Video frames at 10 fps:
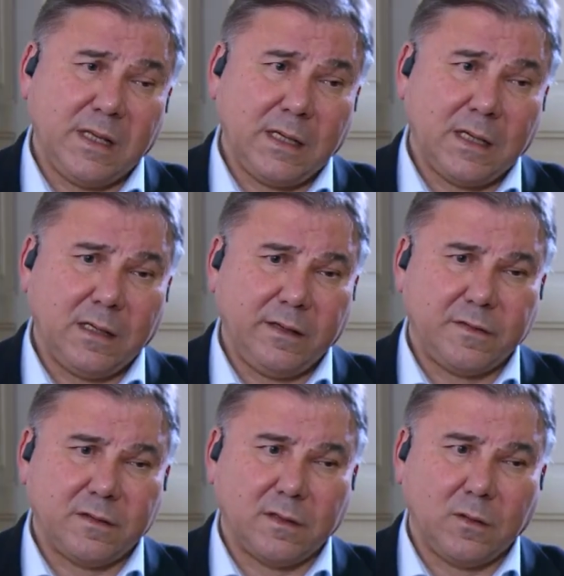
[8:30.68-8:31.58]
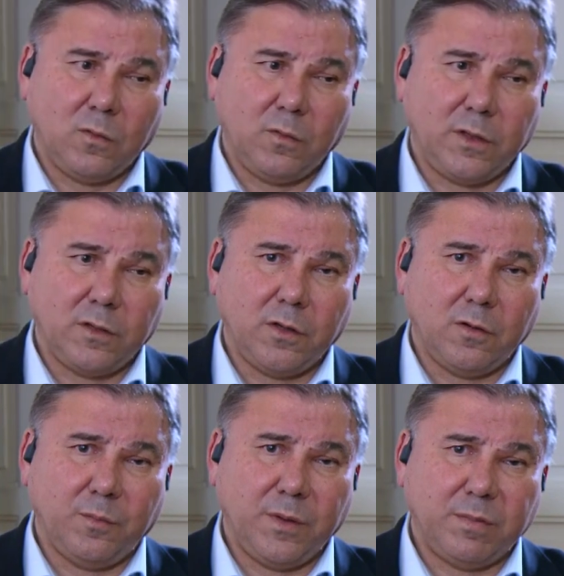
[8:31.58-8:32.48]
Yeah, listen, we don't
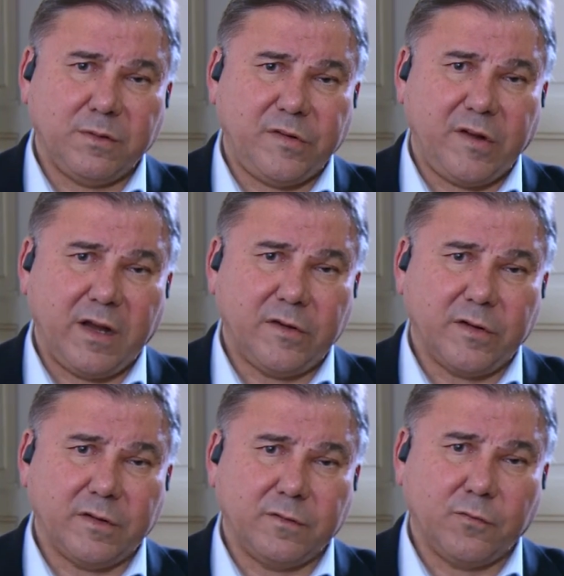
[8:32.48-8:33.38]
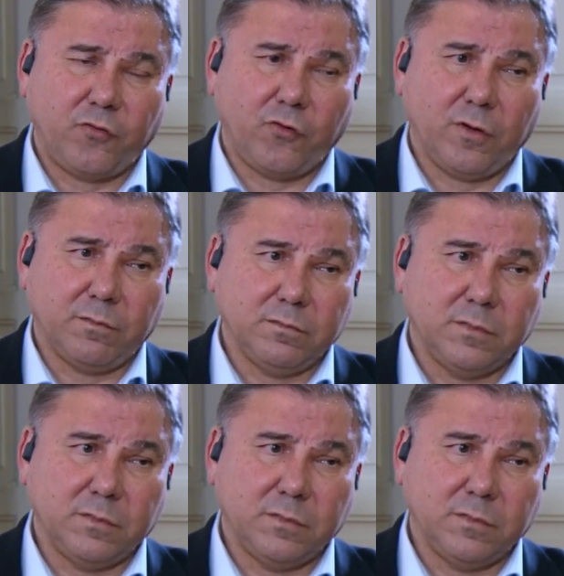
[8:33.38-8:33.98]
know. People change. And for sure,